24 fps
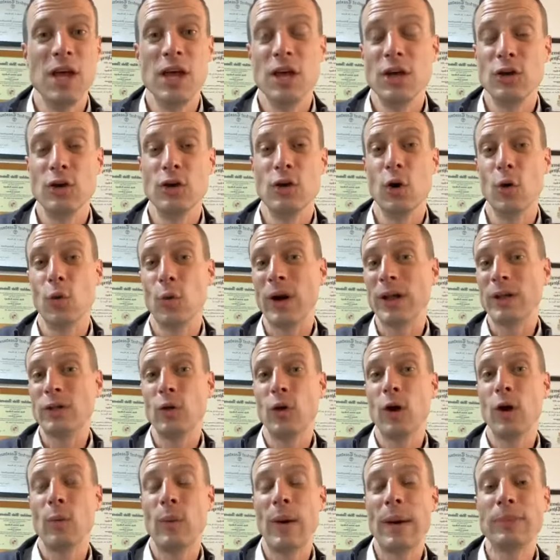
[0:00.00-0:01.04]
You can go right to
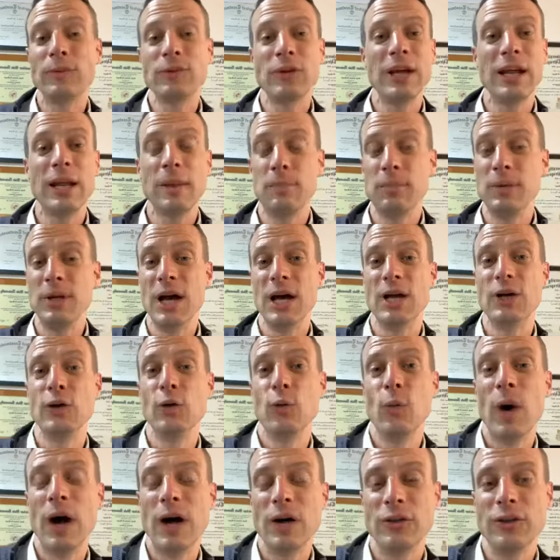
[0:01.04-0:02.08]
our website at Beyond Your
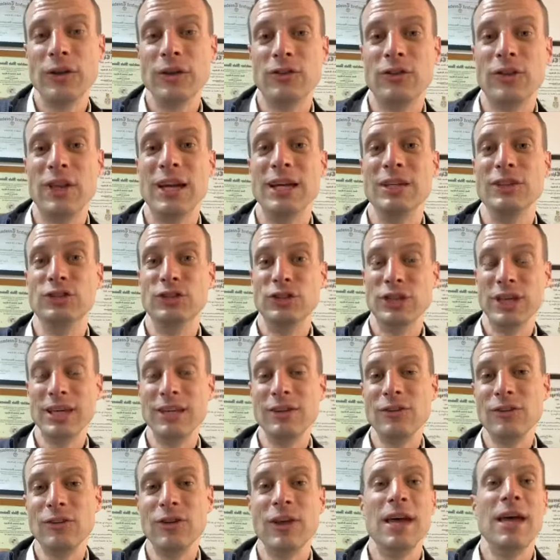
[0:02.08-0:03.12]
Wildest
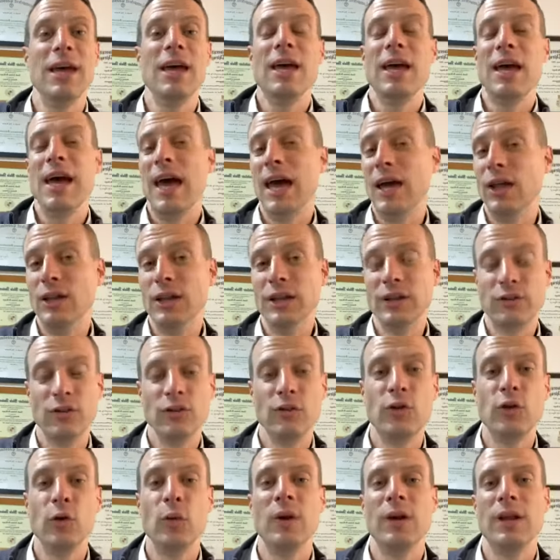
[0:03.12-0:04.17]
Genes and listen
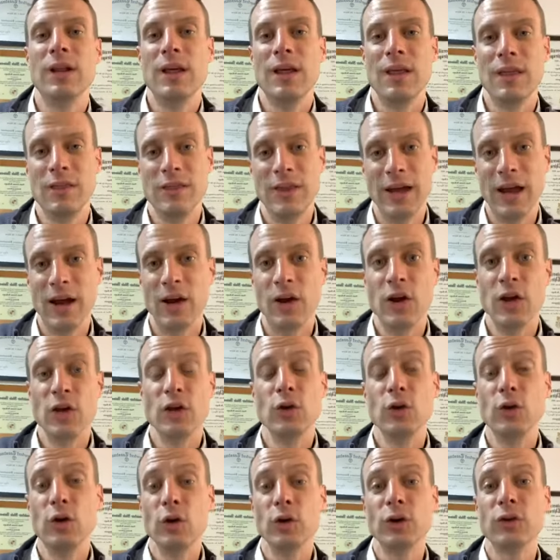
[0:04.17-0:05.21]
to it there.
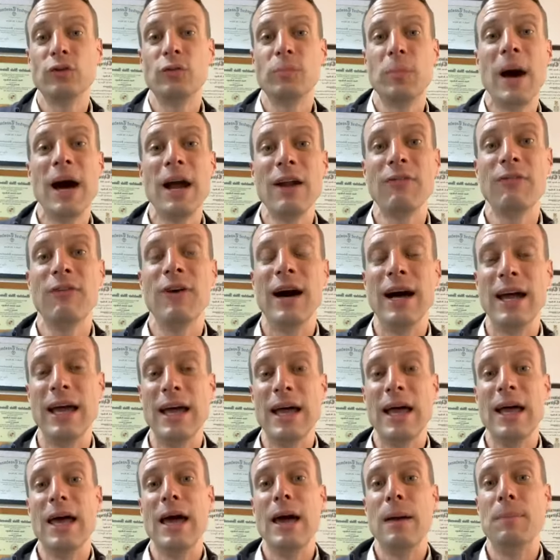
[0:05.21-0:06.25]
You can go to Spotify
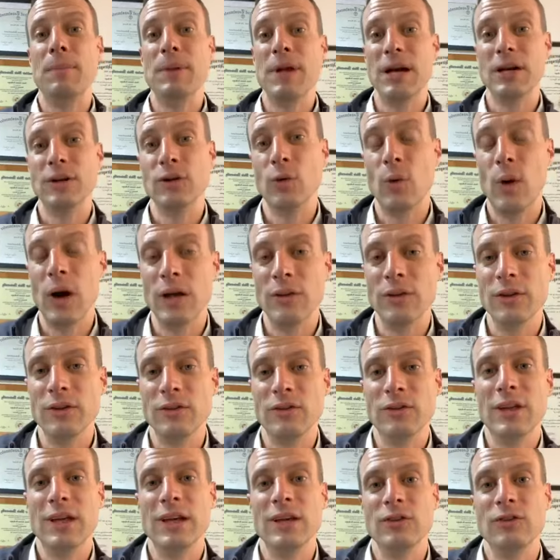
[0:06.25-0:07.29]
at Beyond Your
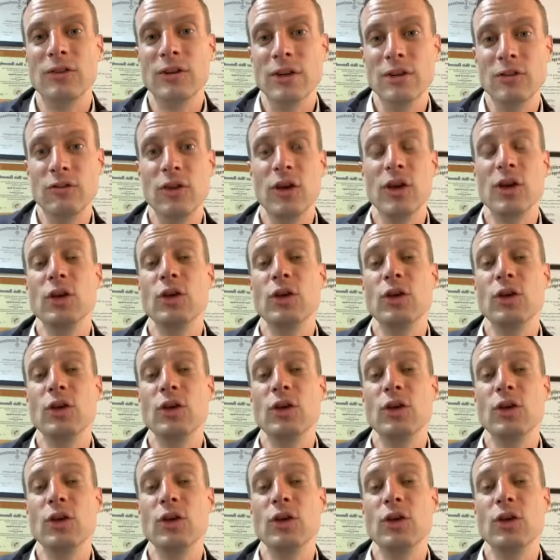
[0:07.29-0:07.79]
Wildest Genes.